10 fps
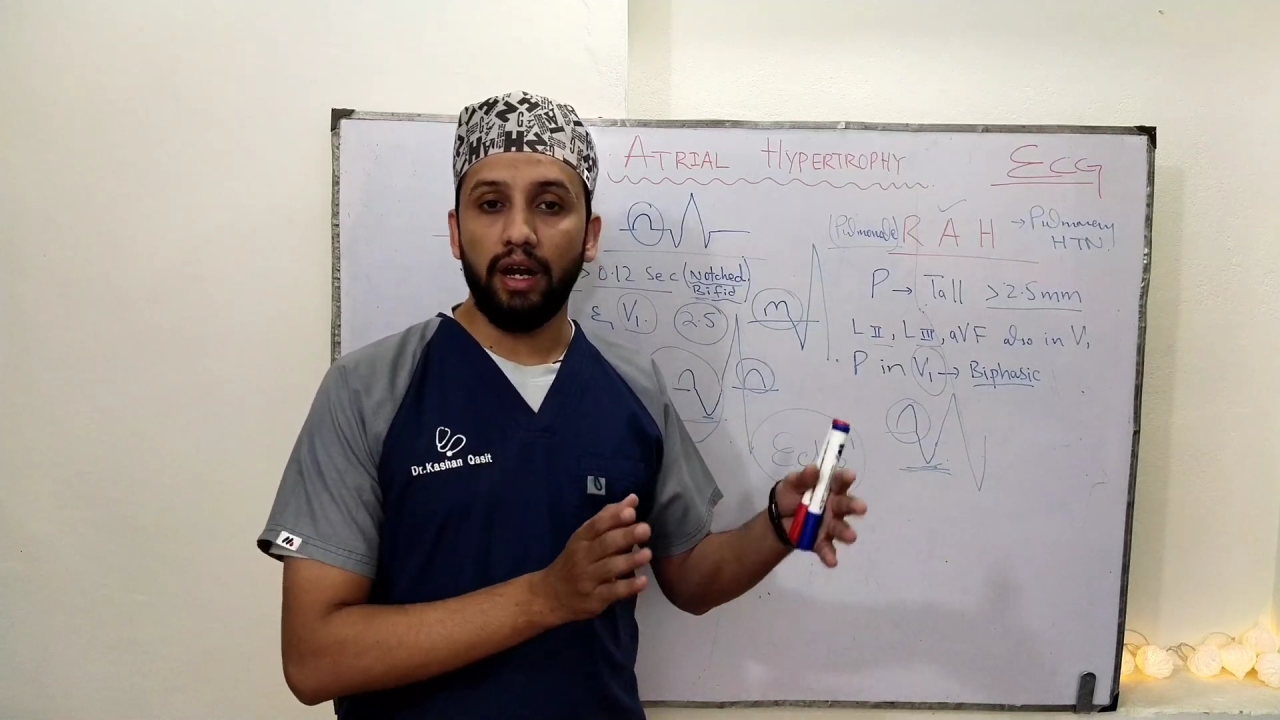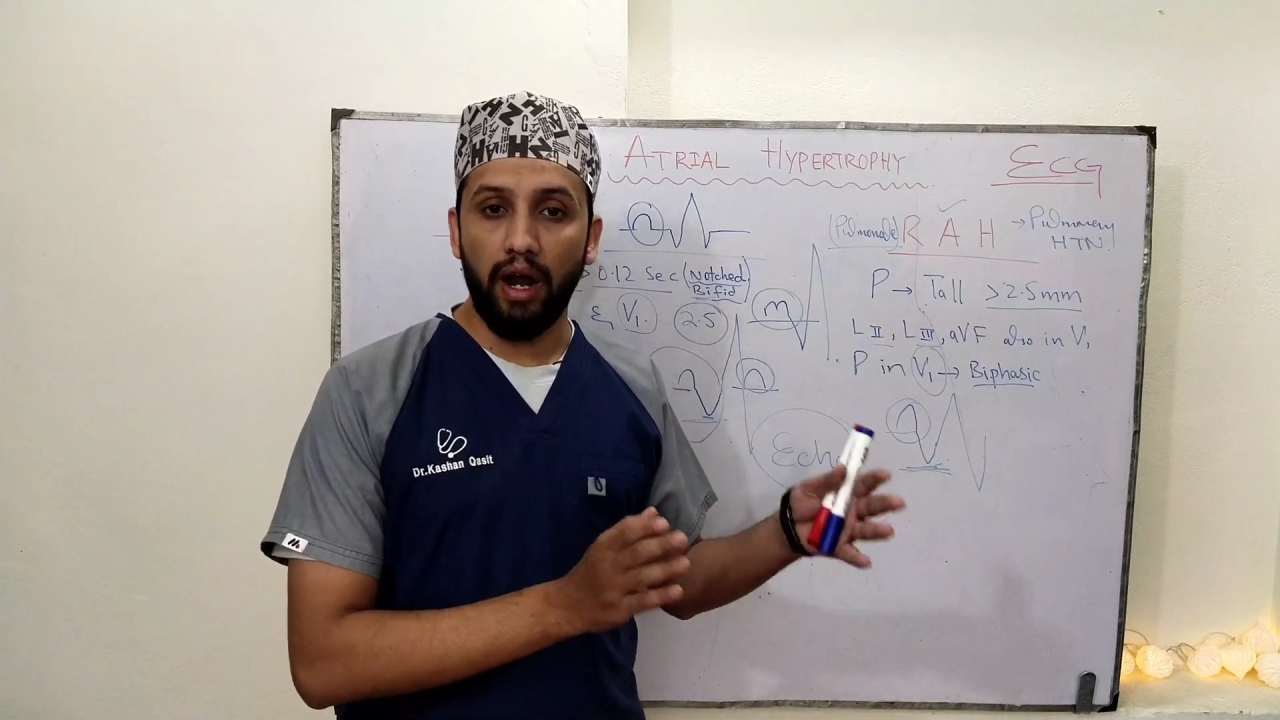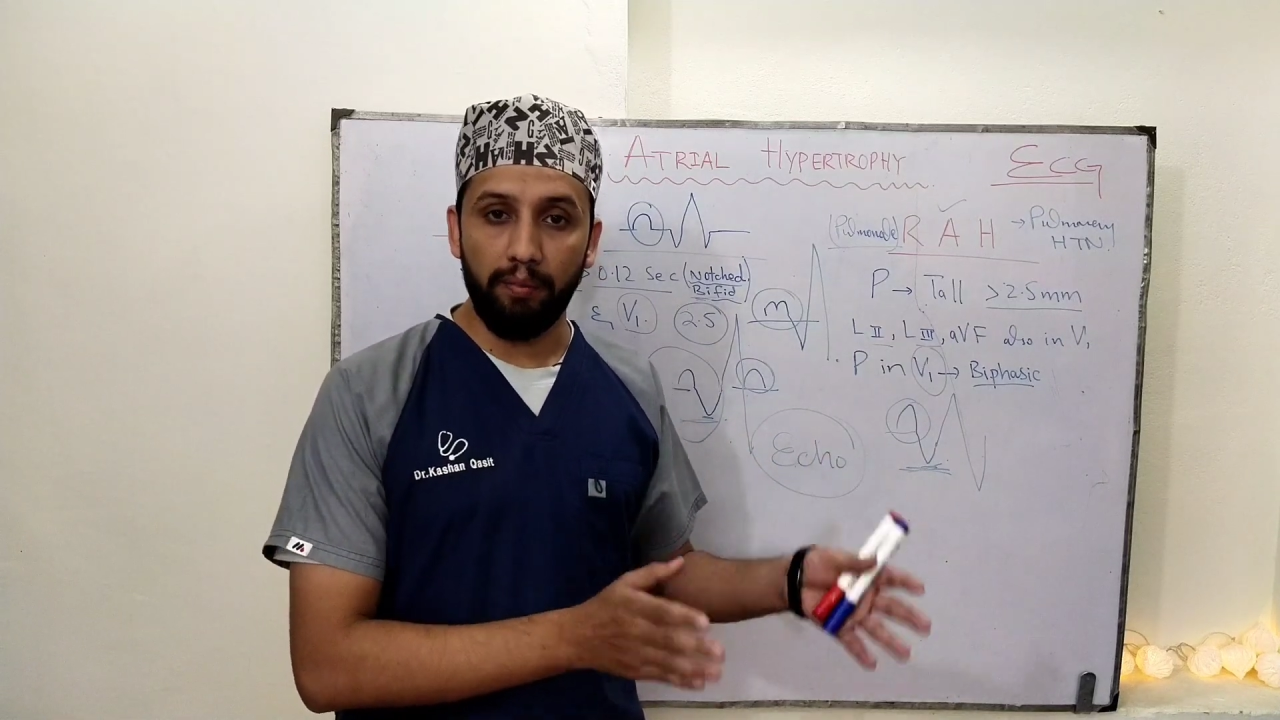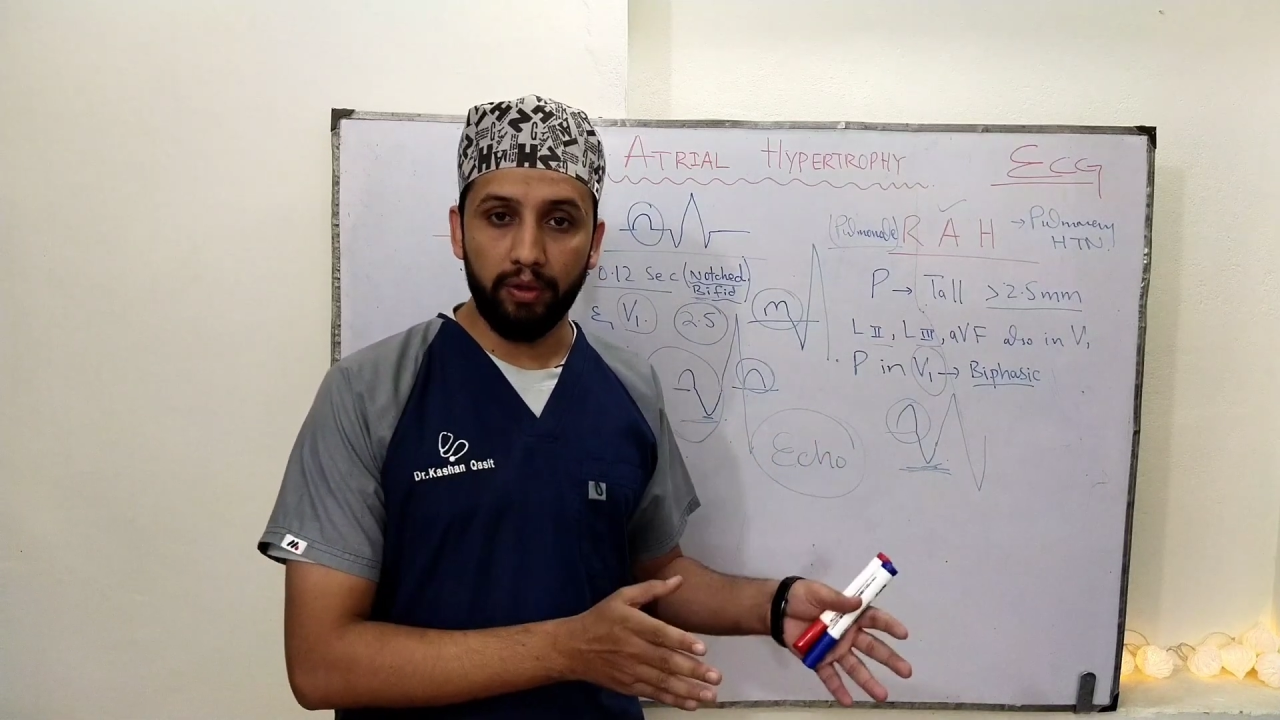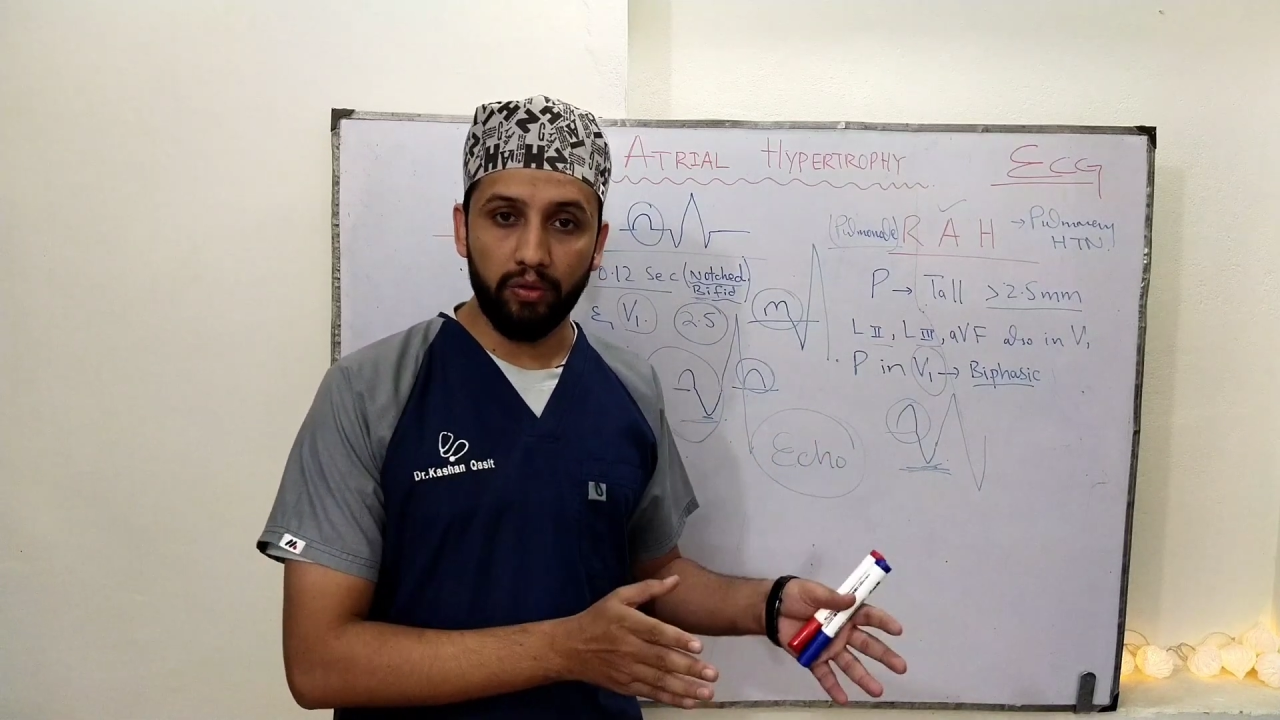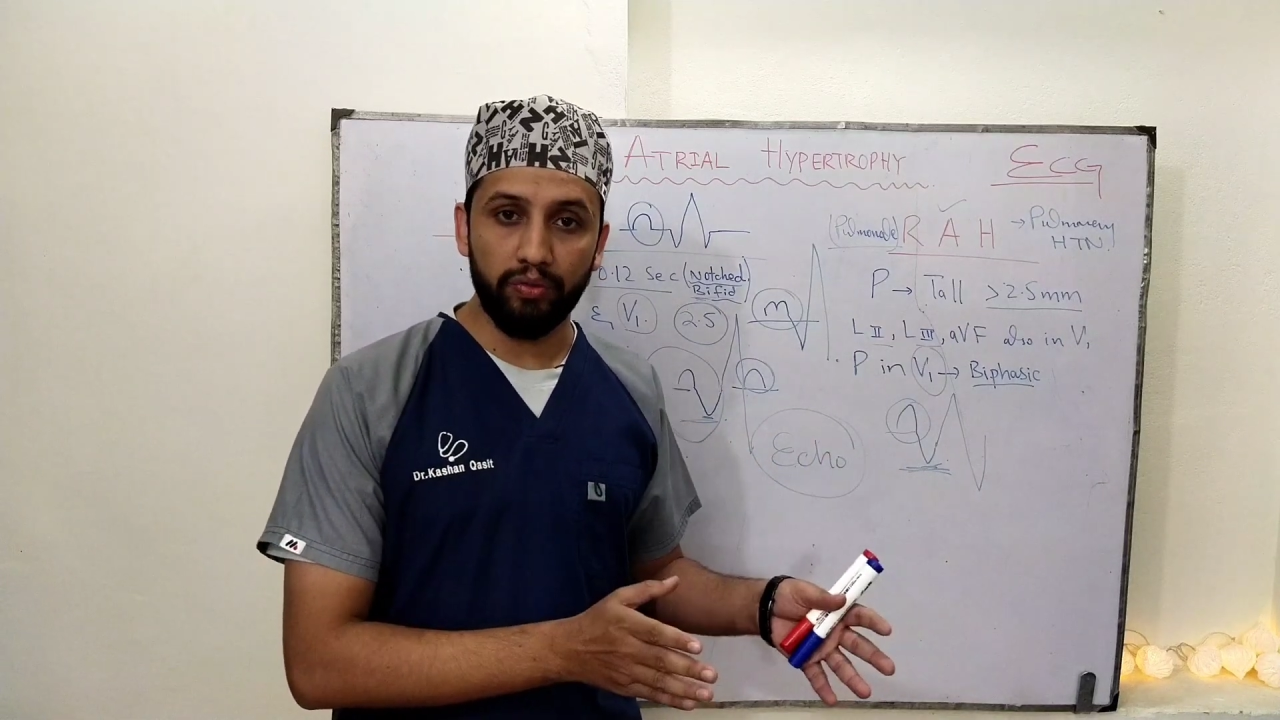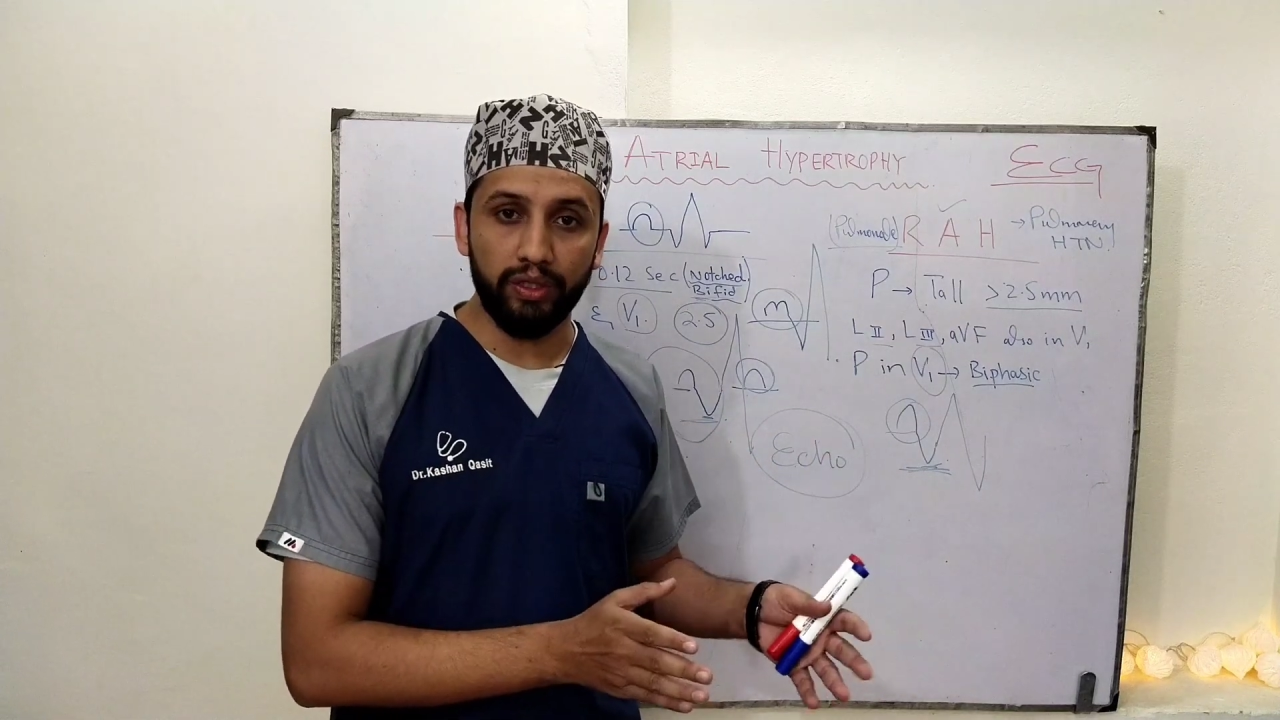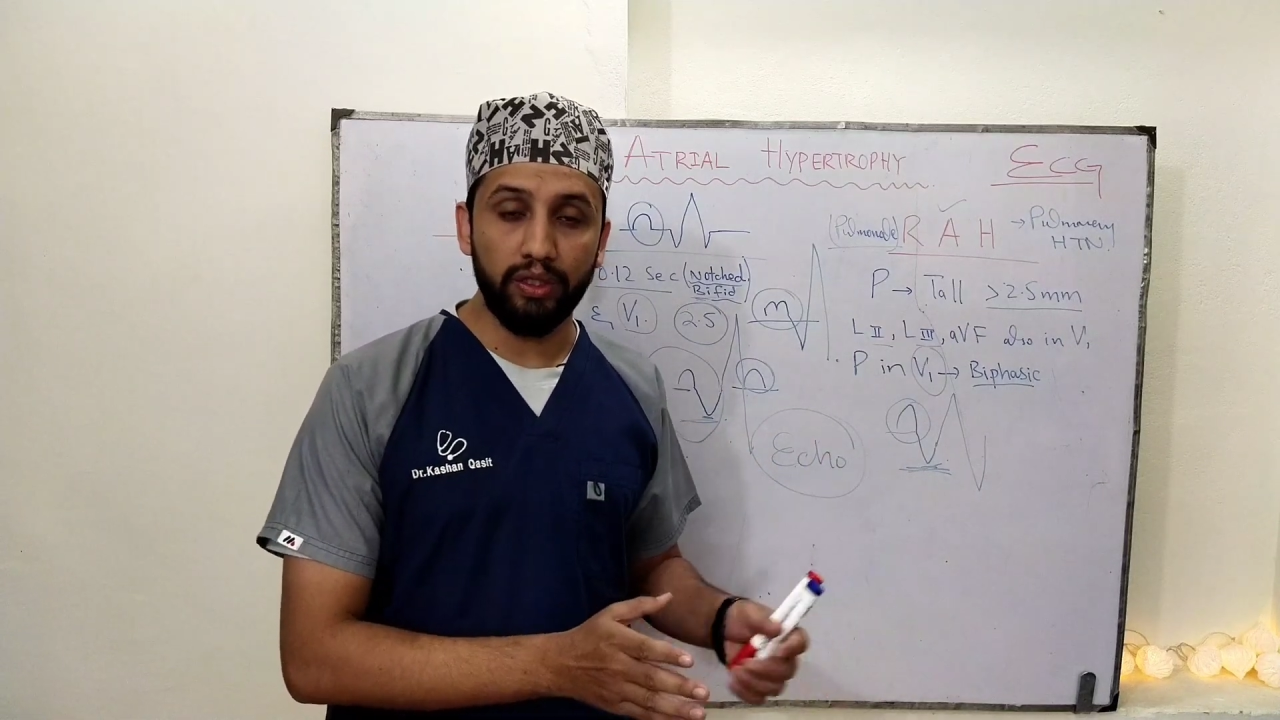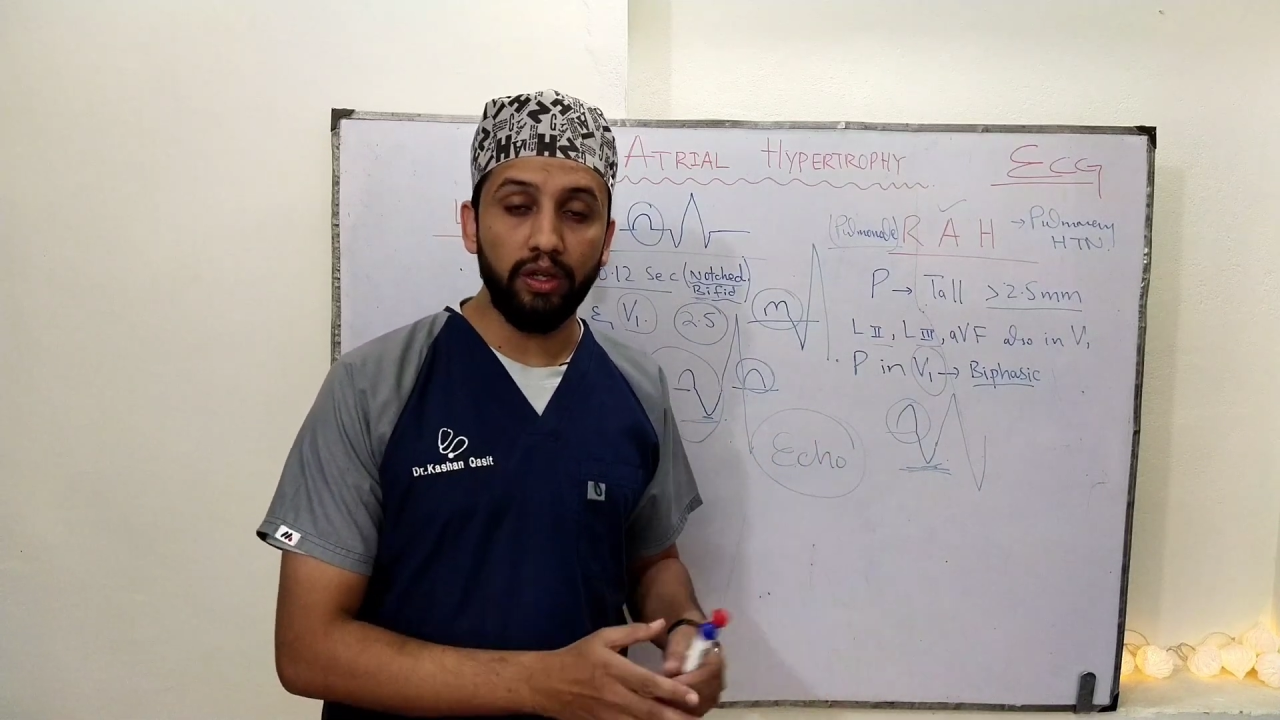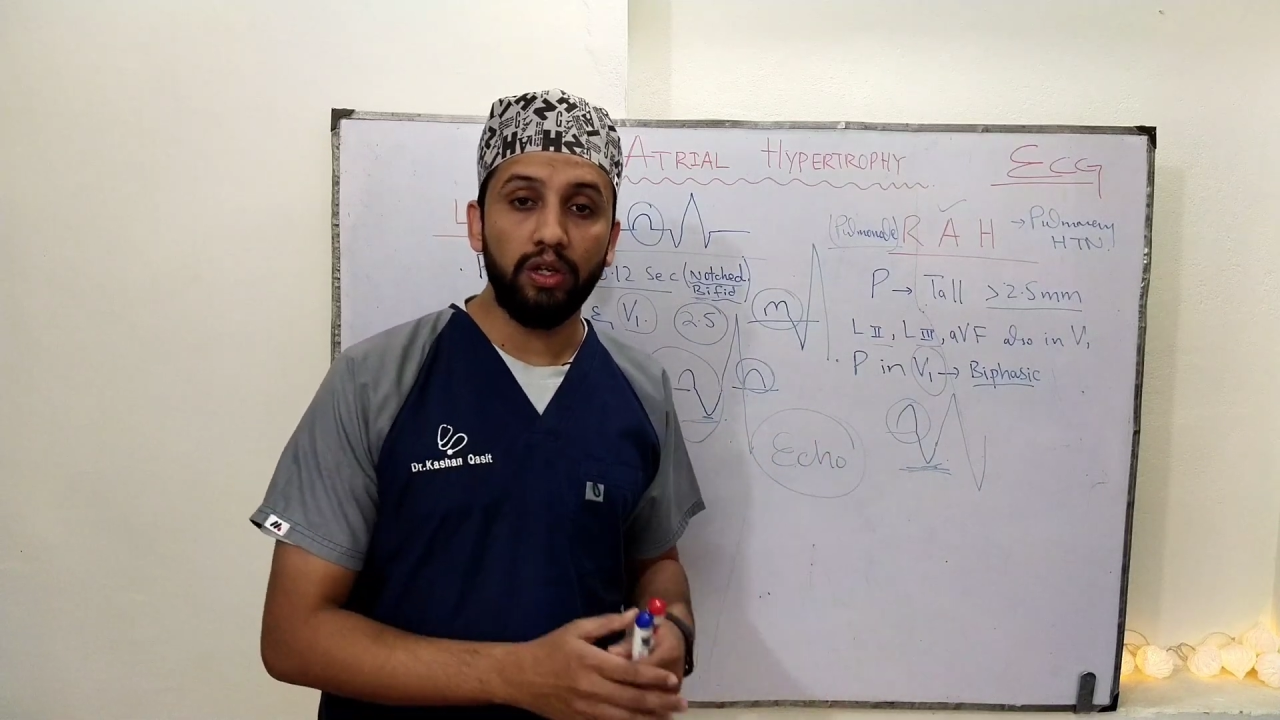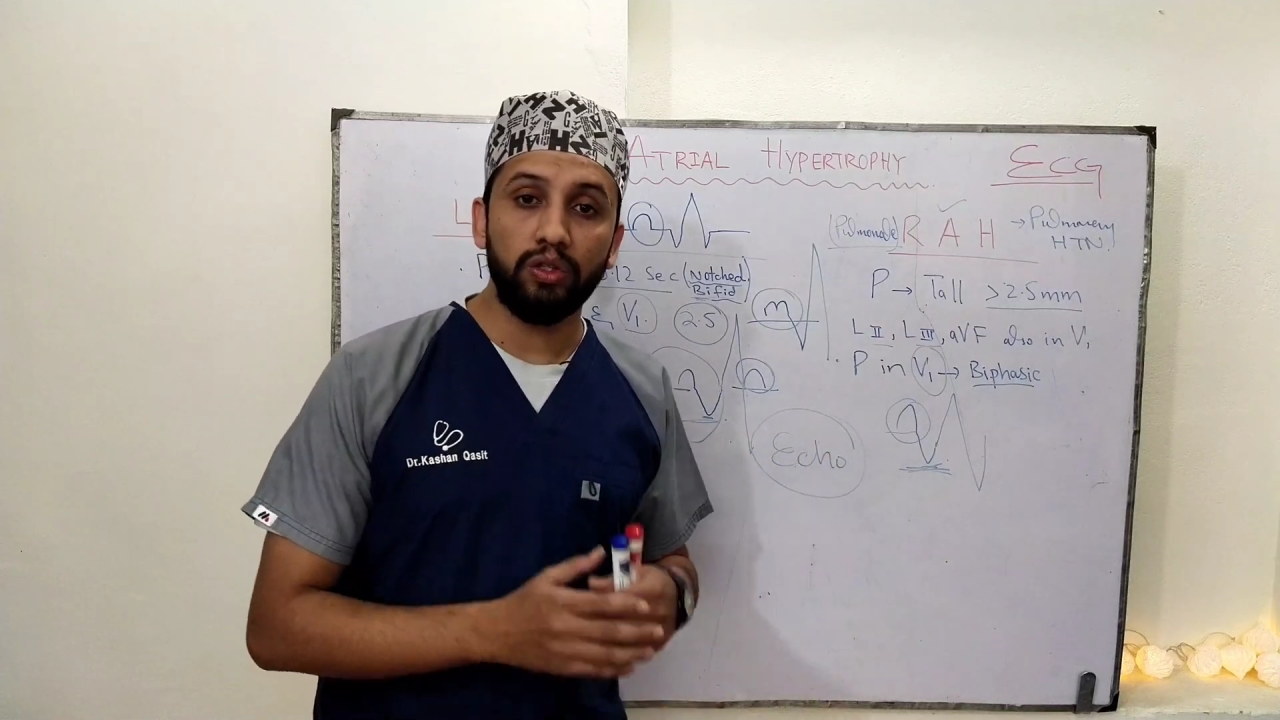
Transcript: hypertrophy,